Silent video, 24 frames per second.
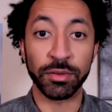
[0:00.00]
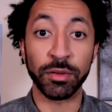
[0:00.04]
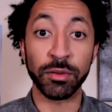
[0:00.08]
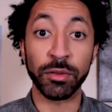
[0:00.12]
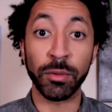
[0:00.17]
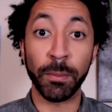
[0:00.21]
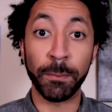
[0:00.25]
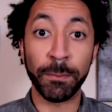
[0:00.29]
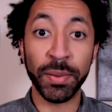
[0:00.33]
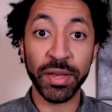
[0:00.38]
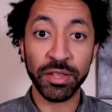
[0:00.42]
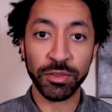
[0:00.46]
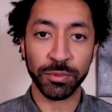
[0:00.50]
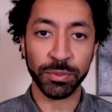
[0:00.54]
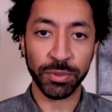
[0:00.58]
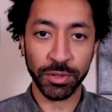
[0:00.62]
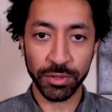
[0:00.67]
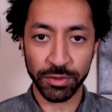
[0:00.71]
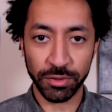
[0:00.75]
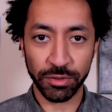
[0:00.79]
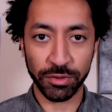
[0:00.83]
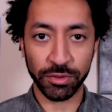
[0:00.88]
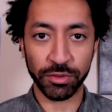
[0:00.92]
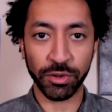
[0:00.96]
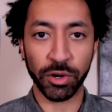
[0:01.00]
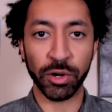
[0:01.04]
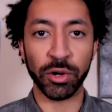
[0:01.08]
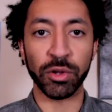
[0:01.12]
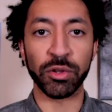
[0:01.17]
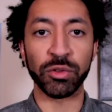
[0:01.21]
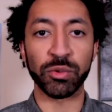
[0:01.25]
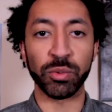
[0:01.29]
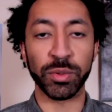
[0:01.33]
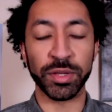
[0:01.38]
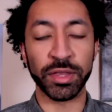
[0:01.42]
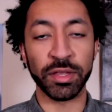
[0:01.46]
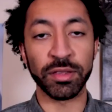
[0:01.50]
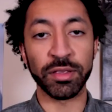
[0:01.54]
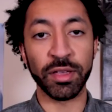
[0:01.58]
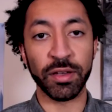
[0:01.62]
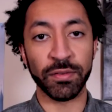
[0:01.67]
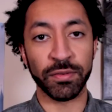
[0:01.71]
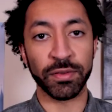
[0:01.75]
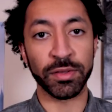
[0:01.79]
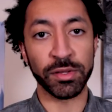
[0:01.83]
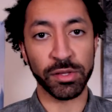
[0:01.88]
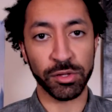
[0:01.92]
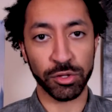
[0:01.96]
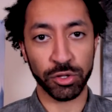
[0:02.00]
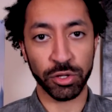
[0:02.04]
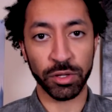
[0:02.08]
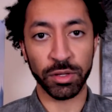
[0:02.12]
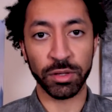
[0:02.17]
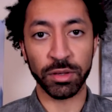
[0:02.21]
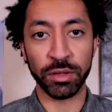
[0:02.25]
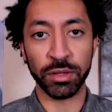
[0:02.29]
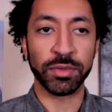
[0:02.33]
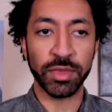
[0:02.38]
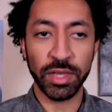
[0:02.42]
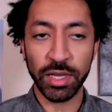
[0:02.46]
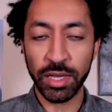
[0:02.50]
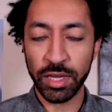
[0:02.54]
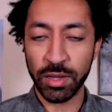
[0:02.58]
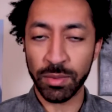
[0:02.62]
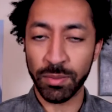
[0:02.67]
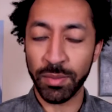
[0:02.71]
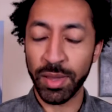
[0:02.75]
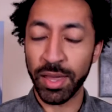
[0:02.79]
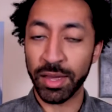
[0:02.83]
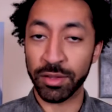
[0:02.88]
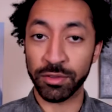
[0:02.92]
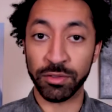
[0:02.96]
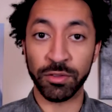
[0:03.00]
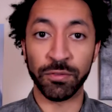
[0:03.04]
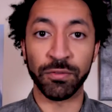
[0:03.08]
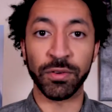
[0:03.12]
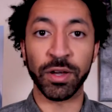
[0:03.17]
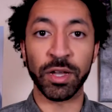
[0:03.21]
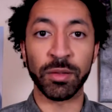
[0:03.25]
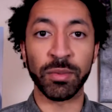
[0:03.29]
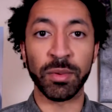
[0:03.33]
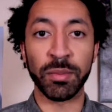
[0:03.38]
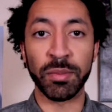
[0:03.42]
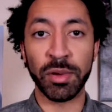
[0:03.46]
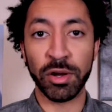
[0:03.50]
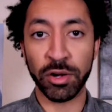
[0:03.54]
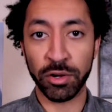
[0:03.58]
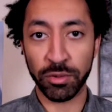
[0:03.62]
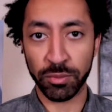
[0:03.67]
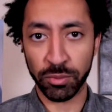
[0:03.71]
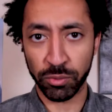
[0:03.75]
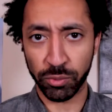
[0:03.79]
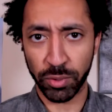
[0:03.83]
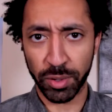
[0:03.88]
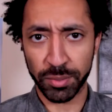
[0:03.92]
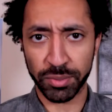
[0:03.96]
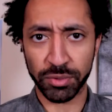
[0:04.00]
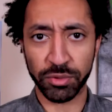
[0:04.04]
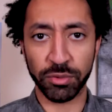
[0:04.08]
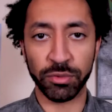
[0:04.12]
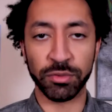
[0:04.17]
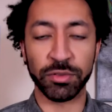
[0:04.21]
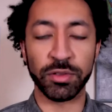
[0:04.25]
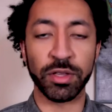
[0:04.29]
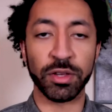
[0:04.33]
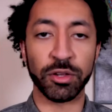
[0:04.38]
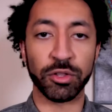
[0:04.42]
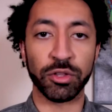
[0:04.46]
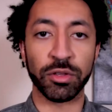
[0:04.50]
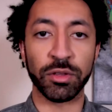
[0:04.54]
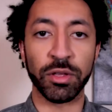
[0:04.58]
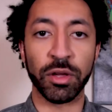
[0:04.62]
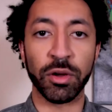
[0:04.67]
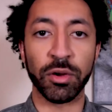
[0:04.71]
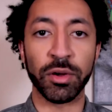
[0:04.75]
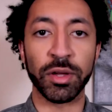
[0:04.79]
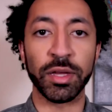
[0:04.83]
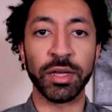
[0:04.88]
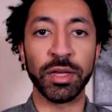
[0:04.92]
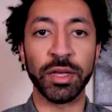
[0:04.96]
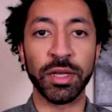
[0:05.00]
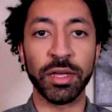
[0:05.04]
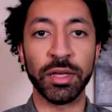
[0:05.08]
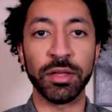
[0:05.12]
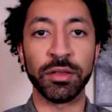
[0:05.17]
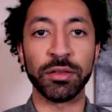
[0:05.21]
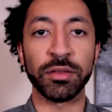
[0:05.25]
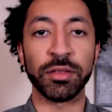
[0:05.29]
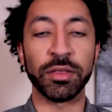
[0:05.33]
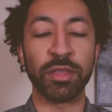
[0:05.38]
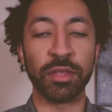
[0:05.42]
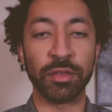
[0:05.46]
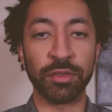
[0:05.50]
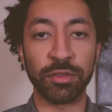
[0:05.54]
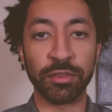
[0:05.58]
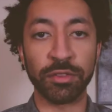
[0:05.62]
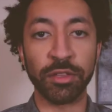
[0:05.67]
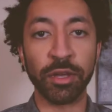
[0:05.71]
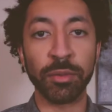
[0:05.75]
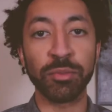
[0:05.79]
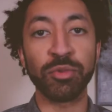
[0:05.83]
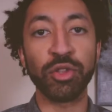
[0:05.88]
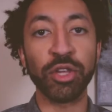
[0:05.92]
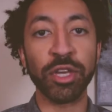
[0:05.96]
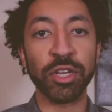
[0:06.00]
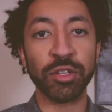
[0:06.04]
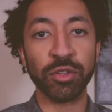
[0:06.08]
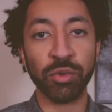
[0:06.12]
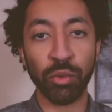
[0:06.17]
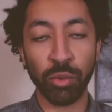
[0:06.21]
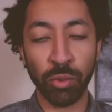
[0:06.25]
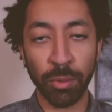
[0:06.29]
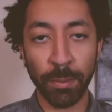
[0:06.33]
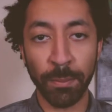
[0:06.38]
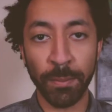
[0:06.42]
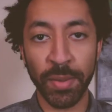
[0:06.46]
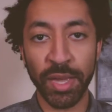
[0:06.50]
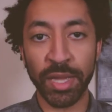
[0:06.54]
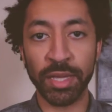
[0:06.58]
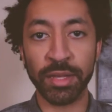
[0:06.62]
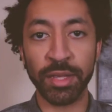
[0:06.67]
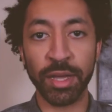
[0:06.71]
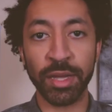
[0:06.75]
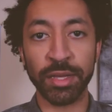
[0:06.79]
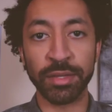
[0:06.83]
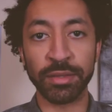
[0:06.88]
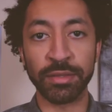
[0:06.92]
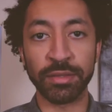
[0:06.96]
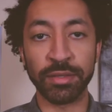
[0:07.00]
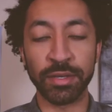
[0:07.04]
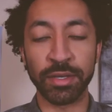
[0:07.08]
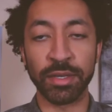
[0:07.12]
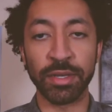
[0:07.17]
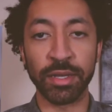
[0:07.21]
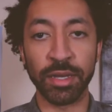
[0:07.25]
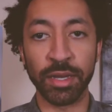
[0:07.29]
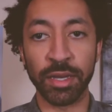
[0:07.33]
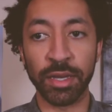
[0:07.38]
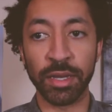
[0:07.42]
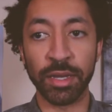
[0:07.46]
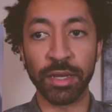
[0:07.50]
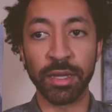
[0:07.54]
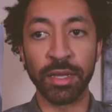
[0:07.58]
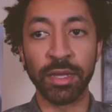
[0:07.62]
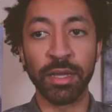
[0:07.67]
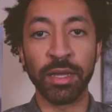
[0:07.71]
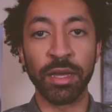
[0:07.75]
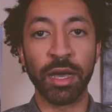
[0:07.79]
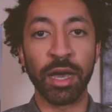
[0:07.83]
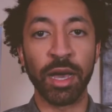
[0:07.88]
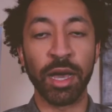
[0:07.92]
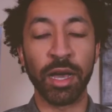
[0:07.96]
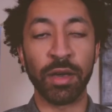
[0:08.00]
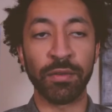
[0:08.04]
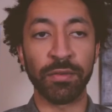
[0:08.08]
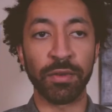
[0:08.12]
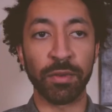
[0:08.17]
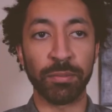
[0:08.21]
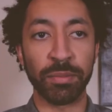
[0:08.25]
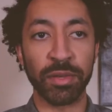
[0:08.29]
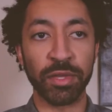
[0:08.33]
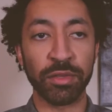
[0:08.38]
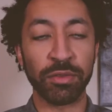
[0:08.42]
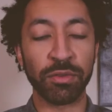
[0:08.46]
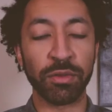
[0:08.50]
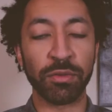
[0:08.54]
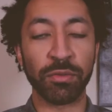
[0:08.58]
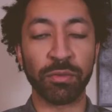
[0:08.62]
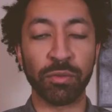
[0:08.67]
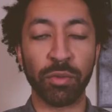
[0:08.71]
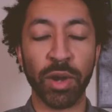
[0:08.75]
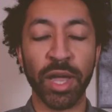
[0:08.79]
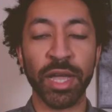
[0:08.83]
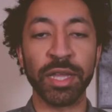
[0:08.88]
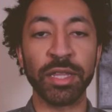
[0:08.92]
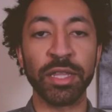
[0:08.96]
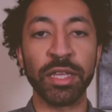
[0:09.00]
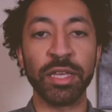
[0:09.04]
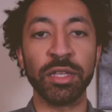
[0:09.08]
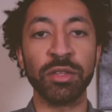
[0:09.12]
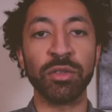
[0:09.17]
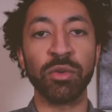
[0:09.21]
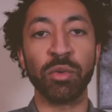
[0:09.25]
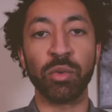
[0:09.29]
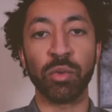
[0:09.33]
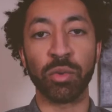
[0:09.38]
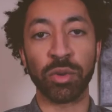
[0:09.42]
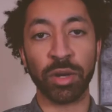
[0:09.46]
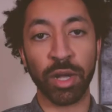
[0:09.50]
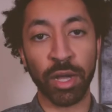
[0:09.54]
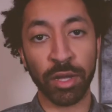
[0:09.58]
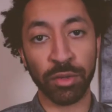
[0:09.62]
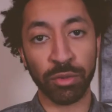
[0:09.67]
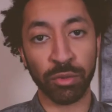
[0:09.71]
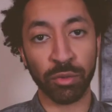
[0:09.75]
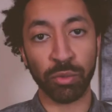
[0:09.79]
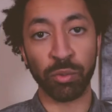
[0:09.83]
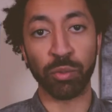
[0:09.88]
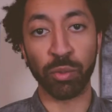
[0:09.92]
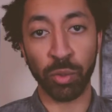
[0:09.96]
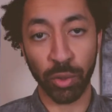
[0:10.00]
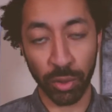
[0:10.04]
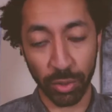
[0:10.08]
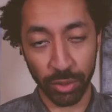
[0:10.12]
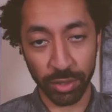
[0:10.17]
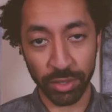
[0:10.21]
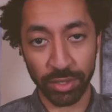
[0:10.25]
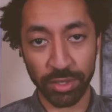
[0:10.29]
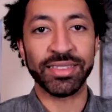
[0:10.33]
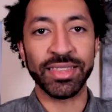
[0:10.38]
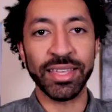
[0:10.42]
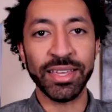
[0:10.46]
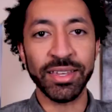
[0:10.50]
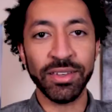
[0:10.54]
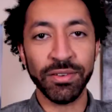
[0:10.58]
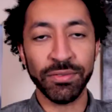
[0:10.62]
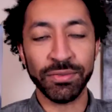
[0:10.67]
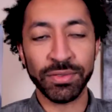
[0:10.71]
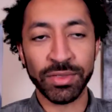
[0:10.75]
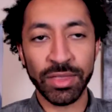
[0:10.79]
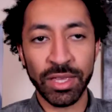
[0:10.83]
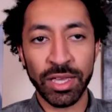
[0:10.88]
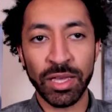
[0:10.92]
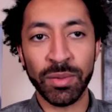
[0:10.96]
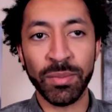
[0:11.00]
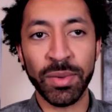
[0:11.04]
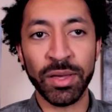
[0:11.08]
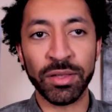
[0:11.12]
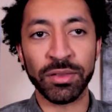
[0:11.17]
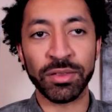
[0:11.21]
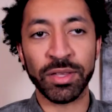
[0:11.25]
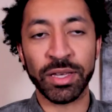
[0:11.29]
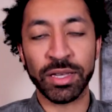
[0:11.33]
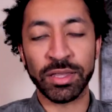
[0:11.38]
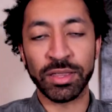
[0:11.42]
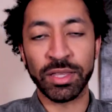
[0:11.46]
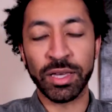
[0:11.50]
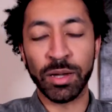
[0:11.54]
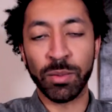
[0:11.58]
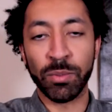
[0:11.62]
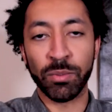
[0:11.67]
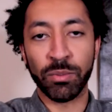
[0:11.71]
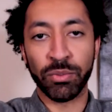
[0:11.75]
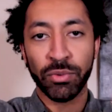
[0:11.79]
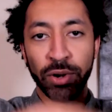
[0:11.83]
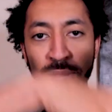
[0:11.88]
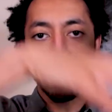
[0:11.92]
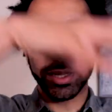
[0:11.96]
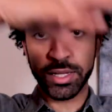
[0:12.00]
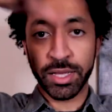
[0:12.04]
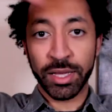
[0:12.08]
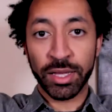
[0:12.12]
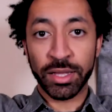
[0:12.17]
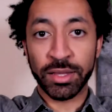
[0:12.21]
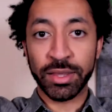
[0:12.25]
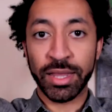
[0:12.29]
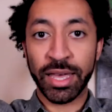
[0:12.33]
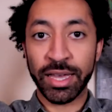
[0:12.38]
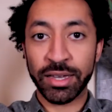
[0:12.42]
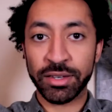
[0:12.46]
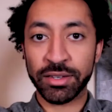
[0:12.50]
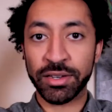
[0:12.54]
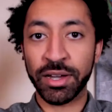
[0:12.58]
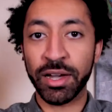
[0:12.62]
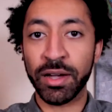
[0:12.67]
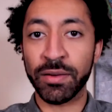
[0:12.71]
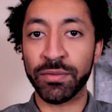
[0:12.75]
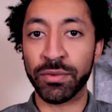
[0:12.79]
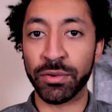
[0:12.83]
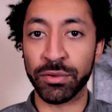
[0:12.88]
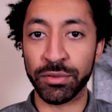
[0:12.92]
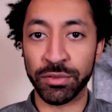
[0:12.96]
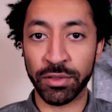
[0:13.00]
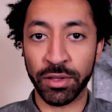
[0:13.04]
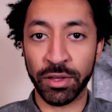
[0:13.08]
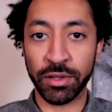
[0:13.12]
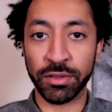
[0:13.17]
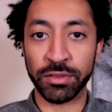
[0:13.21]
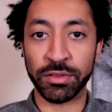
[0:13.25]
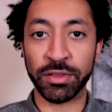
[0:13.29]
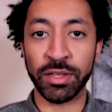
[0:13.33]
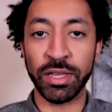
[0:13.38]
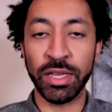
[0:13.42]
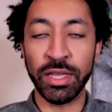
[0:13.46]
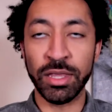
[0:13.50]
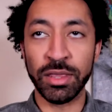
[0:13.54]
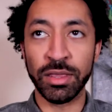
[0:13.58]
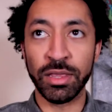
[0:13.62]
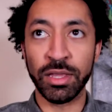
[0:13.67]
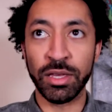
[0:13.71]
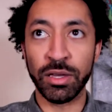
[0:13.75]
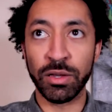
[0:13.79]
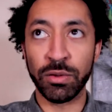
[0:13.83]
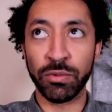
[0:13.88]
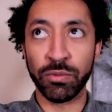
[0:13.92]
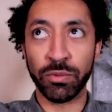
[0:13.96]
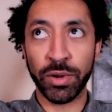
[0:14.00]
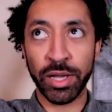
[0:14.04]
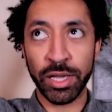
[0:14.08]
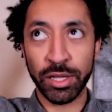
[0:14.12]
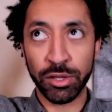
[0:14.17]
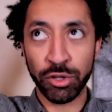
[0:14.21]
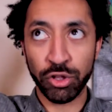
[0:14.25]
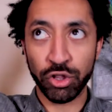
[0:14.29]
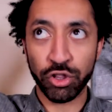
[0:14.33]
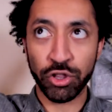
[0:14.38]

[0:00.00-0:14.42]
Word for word: So the best place to start is with a definition. Theme, as defined by Merriam-Webster's dictionary, is the subject or main idea of a piece of writing or other work. Think of theme as like the umbrella that covers us in the rain